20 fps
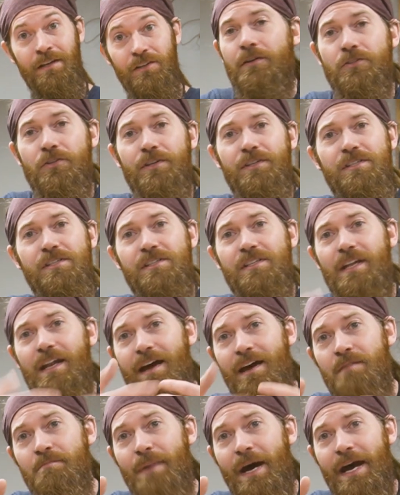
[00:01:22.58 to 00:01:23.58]
So this is an
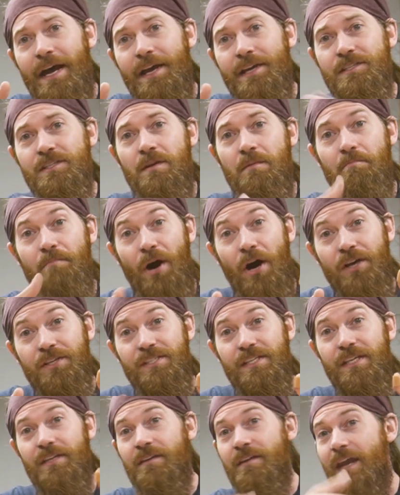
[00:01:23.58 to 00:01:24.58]
unbiased
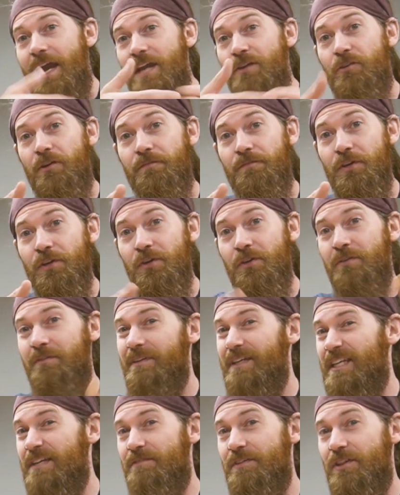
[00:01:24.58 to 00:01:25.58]
boxing and review,
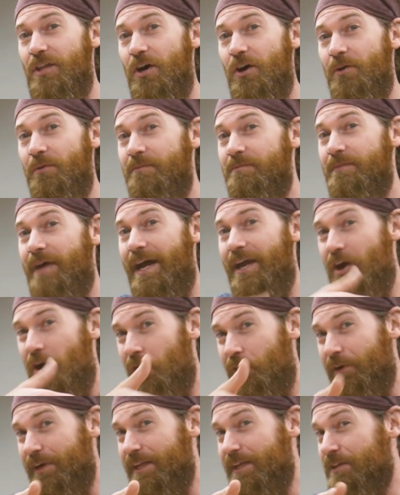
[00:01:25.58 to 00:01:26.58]
even though I
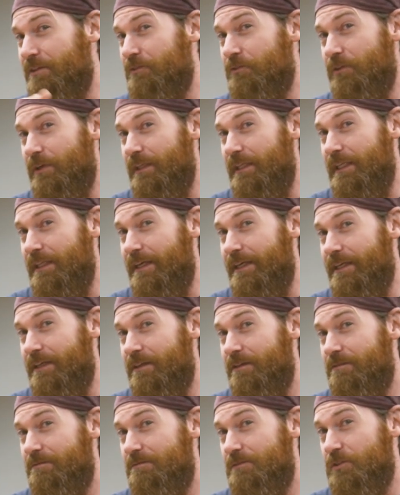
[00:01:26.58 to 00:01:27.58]
already really like
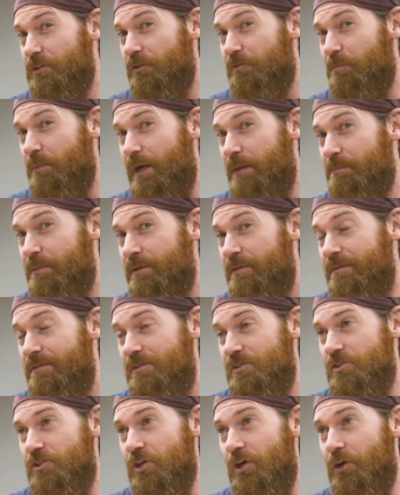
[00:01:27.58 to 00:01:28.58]
SurfPrep.
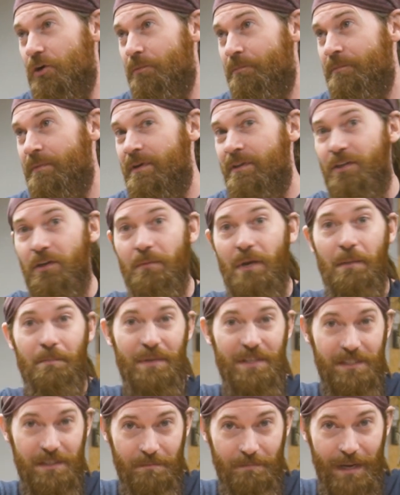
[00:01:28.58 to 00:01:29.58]
So there might be
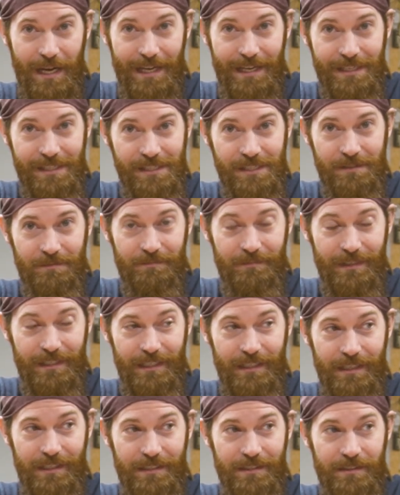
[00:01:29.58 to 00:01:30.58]
some bias
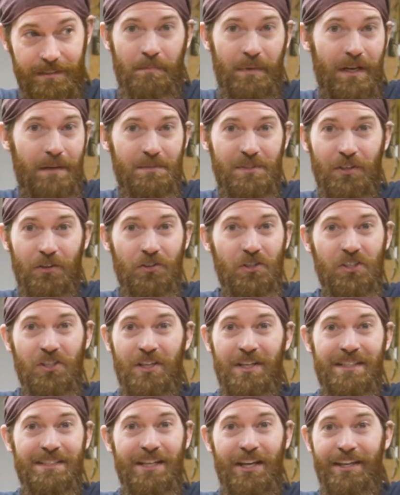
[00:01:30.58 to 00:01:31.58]
in it, but I'm still just
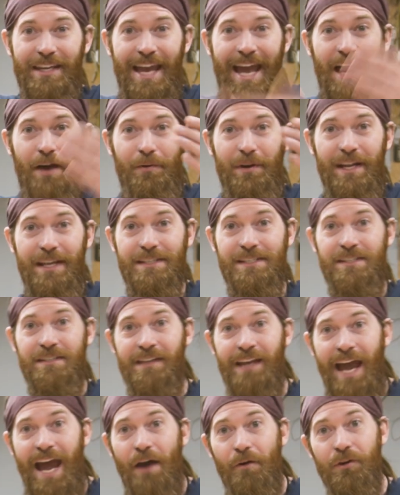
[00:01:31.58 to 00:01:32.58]
gonna tell you how it is,
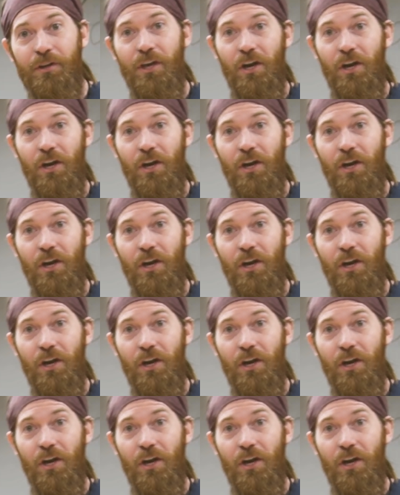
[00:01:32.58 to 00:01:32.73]
how it